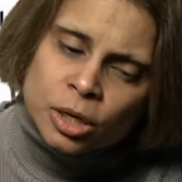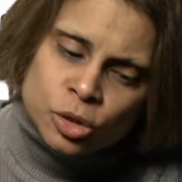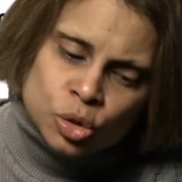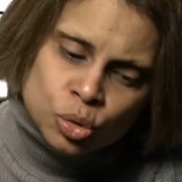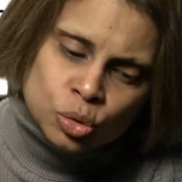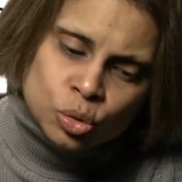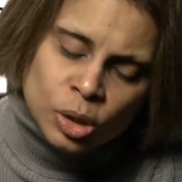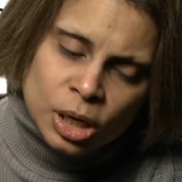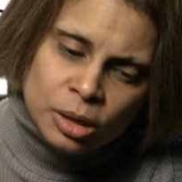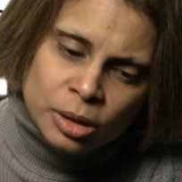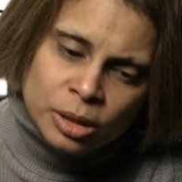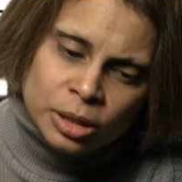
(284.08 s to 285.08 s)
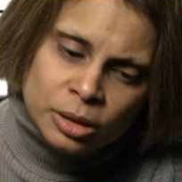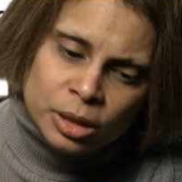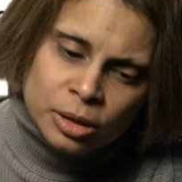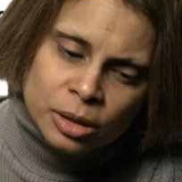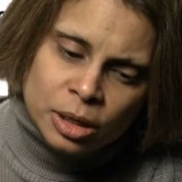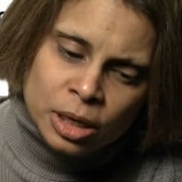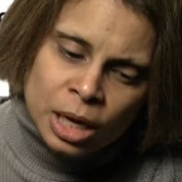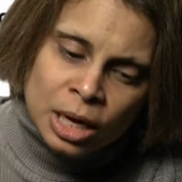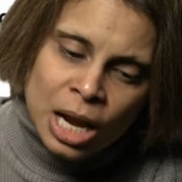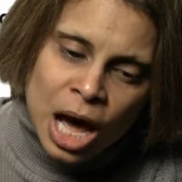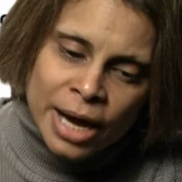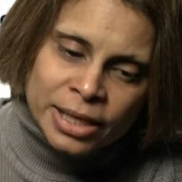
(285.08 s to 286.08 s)
to
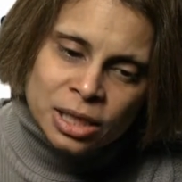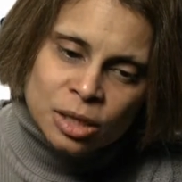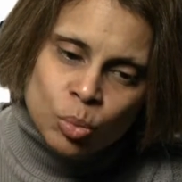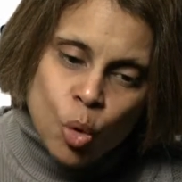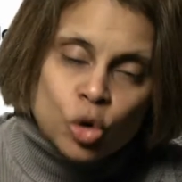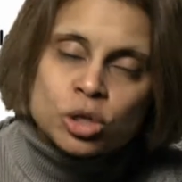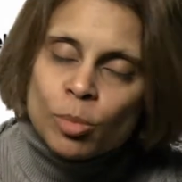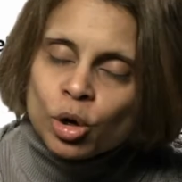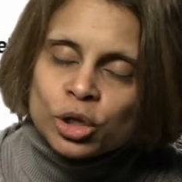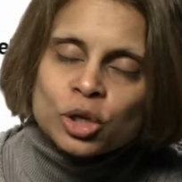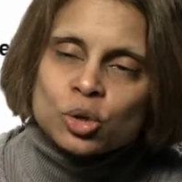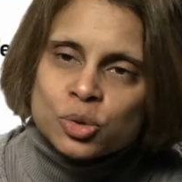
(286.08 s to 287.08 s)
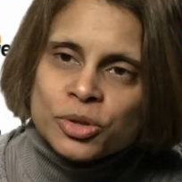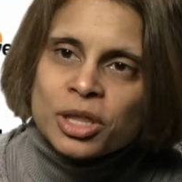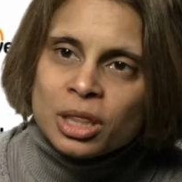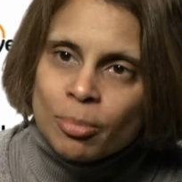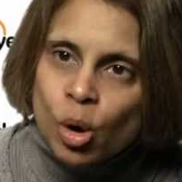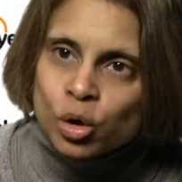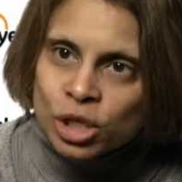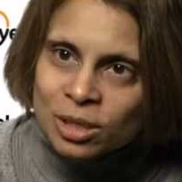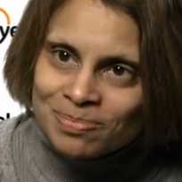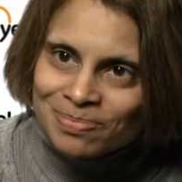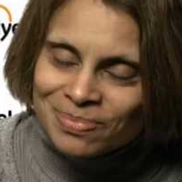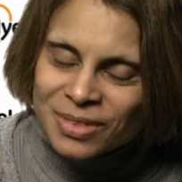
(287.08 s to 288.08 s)
align the water molecules within the body,
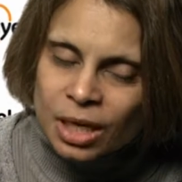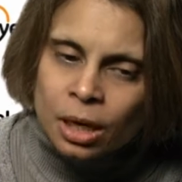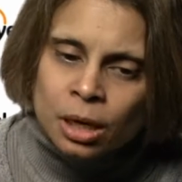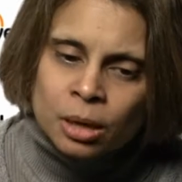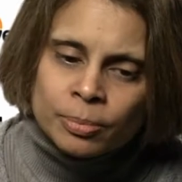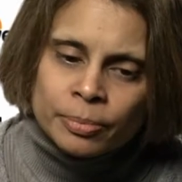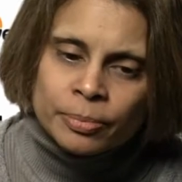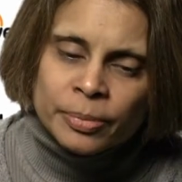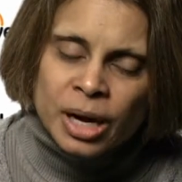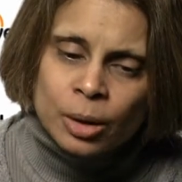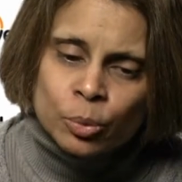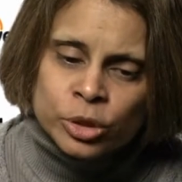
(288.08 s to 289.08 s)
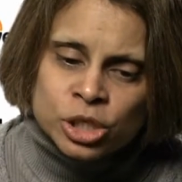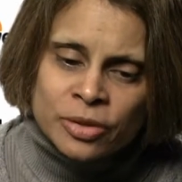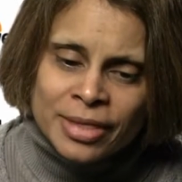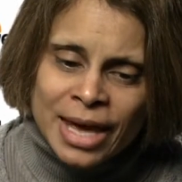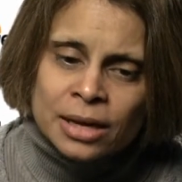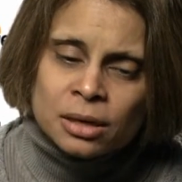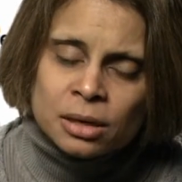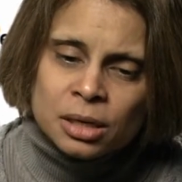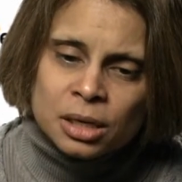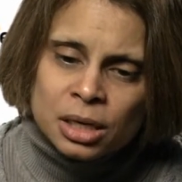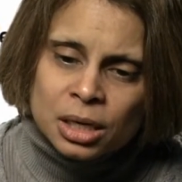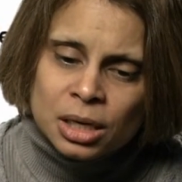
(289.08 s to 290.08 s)
which are then
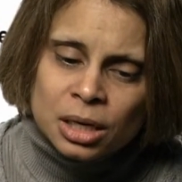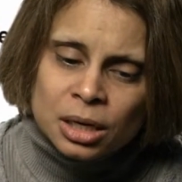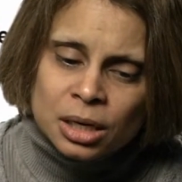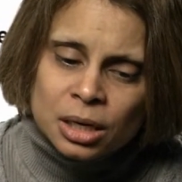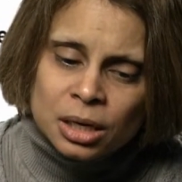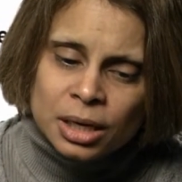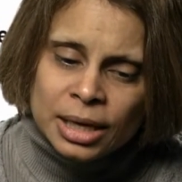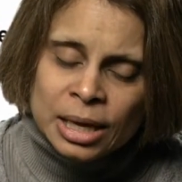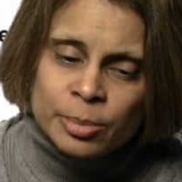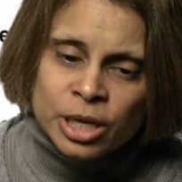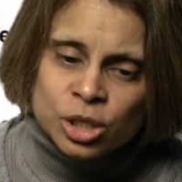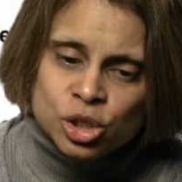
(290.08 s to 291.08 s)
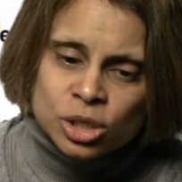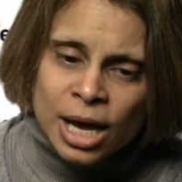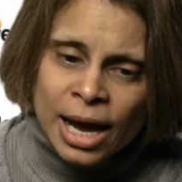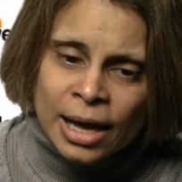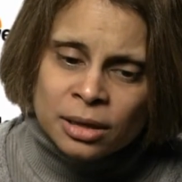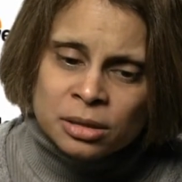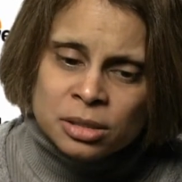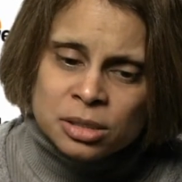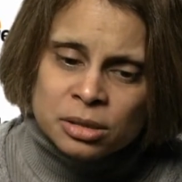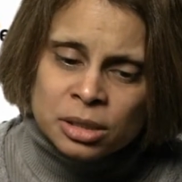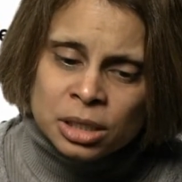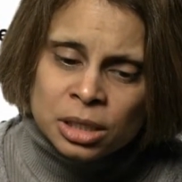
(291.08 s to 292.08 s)
imaged and
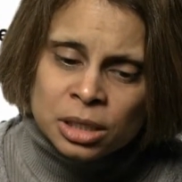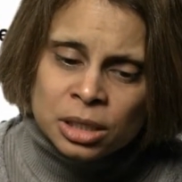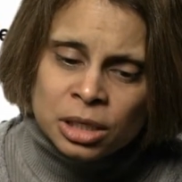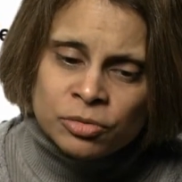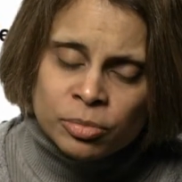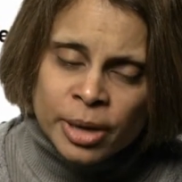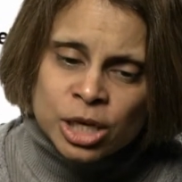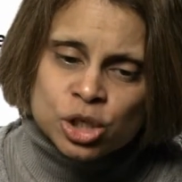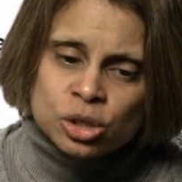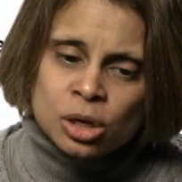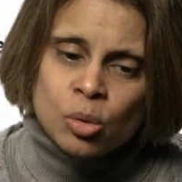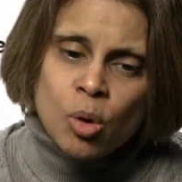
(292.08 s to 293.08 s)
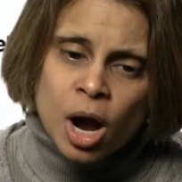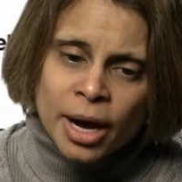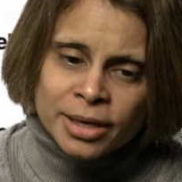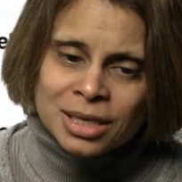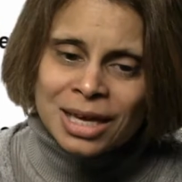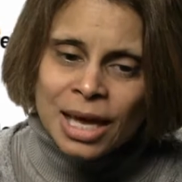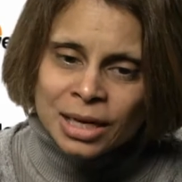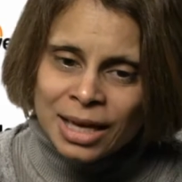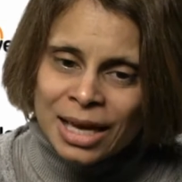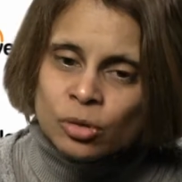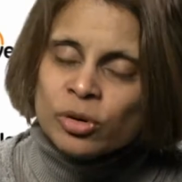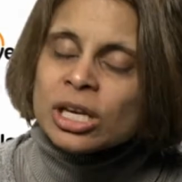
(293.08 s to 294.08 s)
the information acquired and
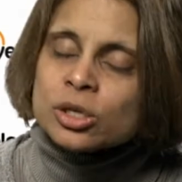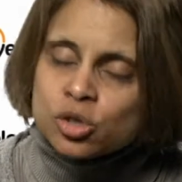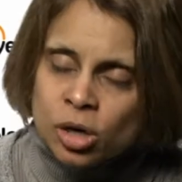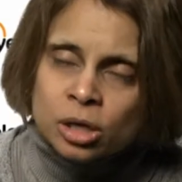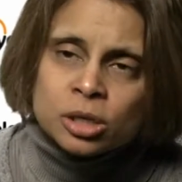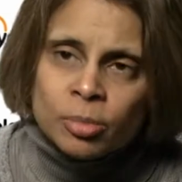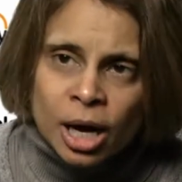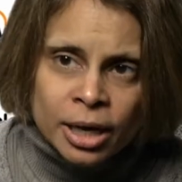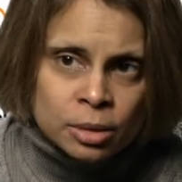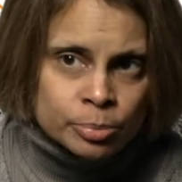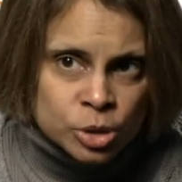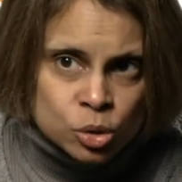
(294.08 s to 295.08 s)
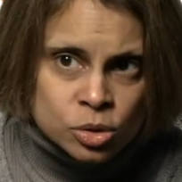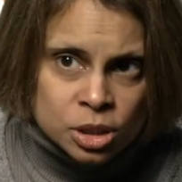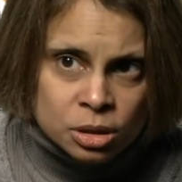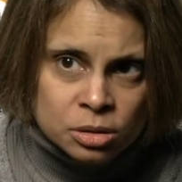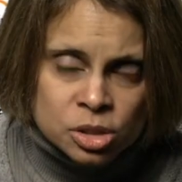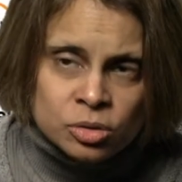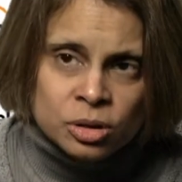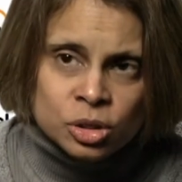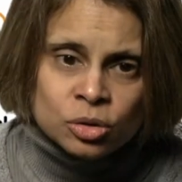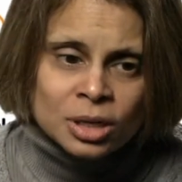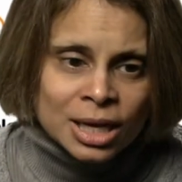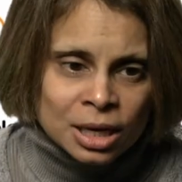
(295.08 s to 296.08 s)
again reconstructed by a computer so that you
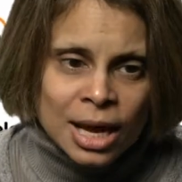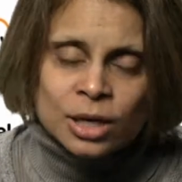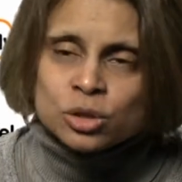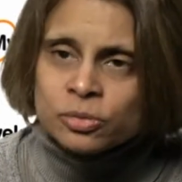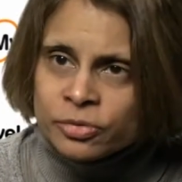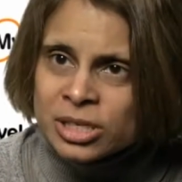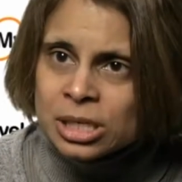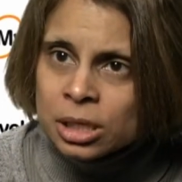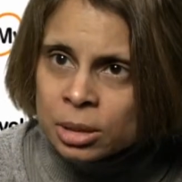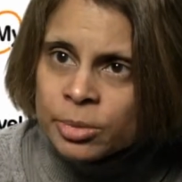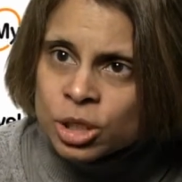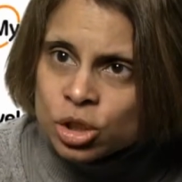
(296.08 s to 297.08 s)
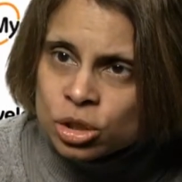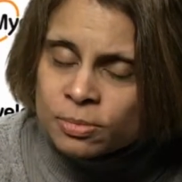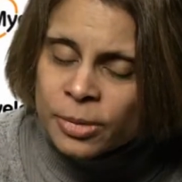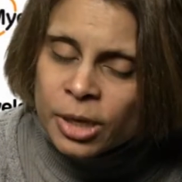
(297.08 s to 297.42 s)
can get an actual physical image.